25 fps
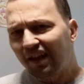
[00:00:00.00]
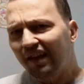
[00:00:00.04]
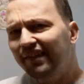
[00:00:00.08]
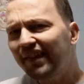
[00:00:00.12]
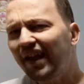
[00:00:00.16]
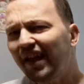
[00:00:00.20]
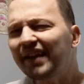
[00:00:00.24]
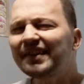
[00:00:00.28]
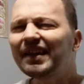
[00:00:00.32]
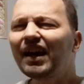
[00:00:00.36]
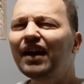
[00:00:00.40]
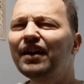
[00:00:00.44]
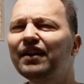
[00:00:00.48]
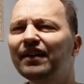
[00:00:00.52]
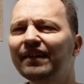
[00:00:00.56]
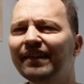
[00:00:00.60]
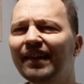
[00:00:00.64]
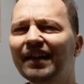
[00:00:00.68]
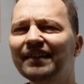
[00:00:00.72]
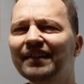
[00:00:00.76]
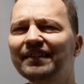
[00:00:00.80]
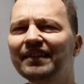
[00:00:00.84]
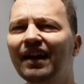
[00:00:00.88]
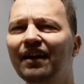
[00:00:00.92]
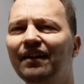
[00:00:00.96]
That's how you
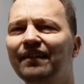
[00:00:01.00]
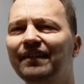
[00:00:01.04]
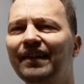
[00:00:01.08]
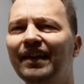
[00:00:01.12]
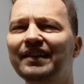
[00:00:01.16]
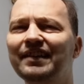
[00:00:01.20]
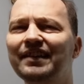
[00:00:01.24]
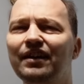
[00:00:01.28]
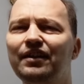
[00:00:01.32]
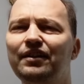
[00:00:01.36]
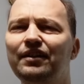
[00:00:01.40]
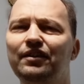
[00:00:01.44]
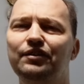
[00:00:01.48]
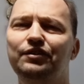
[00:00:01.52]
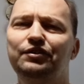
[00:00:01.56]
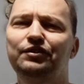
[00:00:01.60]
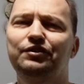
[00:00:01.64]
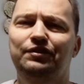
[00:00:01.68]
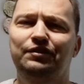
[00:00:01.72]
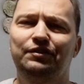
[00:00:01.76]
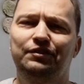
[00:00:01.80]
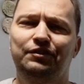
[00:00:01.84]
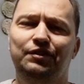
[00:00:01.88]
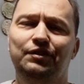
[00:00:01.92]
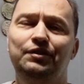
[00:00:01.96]

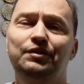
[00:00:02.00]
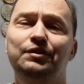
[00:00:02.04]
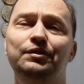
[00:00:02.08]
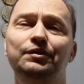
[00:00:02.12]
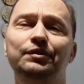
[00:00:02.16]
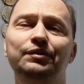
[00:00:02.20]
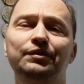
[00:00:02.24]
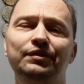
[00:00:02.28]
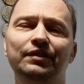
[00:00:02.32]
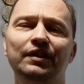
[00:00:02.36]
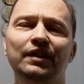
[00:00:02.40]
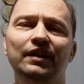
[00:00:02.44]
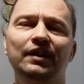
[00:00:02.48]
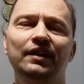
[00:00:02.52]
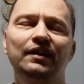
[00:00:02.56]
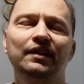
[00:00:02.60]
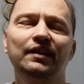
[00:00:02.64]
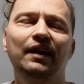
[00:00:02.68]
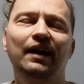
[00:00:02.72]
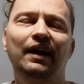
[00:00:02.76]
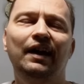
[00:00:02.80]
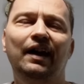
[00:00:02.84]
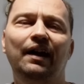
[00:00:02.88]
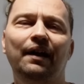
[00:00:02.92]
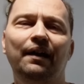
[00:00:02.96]
just choose
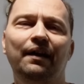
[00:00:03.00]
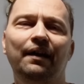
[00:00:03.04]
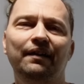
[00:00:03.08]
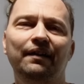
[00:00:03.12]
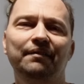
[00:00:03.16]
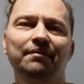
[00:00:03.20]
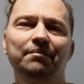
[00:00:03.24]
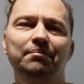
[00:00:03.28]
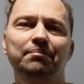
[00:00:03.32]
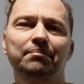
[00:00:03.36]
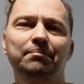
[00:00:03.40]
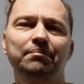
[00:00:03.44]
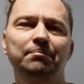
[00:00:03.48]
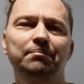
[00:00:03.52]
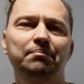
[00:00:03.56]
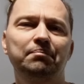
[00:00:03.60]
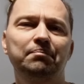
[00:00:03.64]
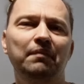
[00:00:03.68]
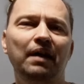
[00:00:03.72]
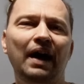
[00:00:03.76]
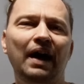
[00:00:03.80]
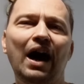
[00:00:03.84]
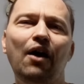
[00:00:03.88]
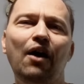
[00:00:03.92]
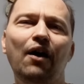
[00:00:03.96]
how
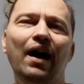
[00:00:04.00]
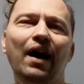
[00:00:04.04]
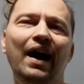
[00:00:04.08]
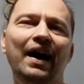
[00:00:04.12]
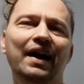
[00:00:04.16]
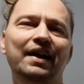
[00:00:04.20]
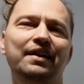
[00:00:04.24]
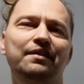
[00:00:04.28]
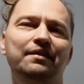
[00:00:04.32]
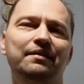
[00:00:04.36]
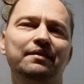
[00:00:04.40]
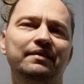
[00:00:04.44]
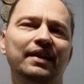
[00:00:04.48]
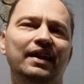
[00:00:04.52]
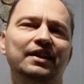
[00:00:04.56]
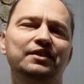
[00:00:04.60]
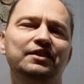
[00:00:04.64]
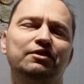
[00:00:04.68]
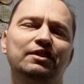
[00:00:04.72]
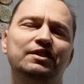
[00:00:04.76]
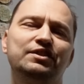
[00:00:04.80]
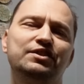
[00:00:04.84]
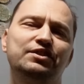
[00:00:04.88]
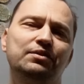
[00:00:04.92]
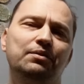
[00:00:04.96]
high
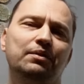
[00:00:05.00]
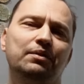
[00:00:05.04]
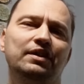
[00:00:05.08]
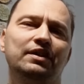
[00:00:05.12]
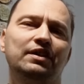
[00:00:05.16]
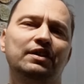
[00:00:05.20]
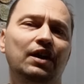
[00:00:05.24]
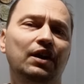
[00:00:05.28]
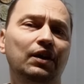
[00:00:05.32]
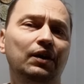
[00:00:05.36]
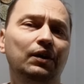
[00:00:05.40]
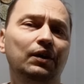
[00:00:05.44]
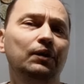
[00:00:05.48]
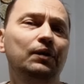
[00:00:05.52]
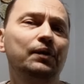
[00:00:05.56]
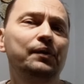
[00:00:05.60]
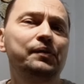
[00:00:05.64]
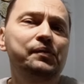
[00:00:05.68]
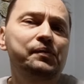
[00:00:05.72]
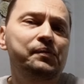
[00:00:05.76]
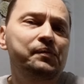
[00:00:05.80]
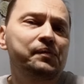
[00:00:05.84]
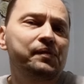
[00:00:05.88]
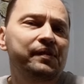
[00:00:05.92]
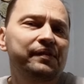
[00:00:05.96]
nitrates you want to go.
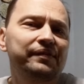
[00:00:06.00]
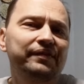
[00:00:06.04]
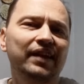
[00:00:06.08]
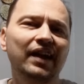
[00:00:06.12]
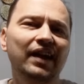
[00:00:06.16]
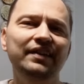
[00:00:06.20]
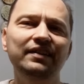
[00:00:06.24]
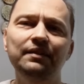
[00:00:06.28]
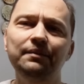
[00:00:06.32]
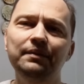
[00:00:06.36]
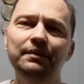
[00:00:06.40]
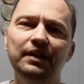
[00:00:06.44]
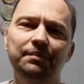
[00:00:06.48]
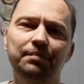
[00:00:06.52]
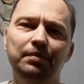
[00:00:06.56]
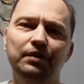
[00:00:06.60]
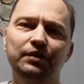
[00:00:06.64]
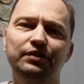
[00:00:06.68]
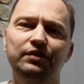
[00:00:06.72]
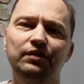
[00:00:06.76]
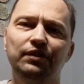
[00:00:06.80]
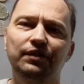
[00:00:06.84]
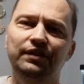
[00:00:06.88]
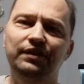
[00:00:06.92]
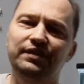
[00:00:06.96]
That's gonna be a
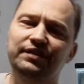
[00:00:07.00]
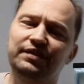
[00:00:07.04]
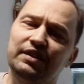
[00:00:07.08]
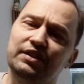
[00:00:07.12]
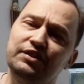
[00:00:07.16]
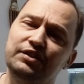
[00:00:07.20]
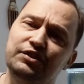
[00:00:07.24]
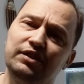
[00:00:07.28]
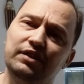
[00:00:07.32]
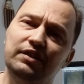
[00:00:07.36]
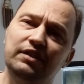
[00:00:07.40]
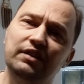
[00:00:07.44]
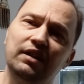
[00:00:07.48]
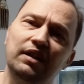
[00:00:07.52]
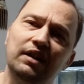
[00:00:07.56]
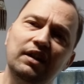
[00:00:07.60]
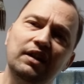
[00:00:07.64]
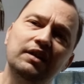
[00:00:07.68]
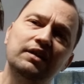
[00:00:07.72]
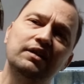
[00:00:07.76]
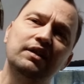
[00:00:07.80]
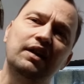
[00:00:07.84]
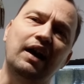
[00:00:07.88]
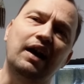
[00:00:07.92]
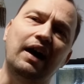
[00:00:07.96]
personal decision.
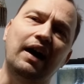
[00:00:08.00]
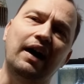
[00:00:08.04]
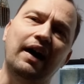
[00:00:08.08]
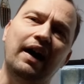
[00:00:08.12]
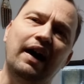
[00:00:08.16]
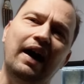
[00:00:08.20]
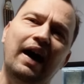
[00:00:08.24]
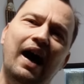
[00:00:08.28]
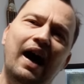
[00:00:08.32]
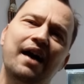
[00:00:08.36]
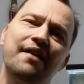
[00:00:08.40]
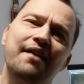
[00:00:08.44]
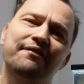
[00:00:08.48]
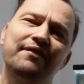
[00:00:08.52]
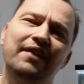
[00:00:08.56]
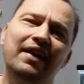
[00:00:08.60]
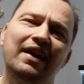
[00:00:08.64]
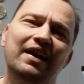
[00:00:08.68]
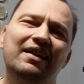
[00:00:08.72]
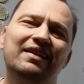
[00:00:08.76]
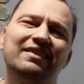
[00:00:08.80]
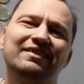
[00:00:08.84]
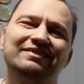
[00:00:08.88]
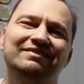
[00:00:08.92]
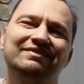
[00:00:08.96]
I
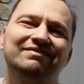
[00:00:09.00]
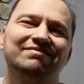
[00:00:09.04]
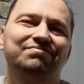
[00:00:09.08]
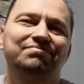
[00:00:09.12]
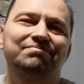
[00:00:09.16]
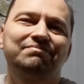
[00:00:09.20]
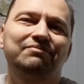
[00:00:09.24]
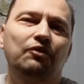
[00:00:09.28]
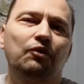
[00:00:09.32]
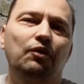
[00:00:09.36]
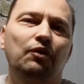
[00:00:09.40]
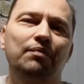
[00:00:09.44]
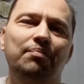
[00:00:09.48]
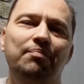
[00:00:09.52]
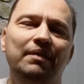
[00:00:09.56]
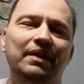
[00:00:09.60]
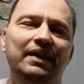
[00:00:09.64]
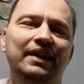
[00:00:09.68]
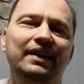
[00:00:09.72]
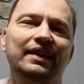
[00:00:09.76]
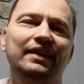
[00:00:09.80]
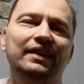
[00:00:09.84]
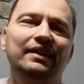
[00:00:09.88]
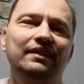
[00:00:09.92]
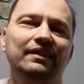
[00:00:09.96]
found with
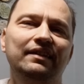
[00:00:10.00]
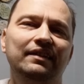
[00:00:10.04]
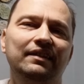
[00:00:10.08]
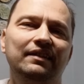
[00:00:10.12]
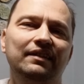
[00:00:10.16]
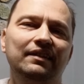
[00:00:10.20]
me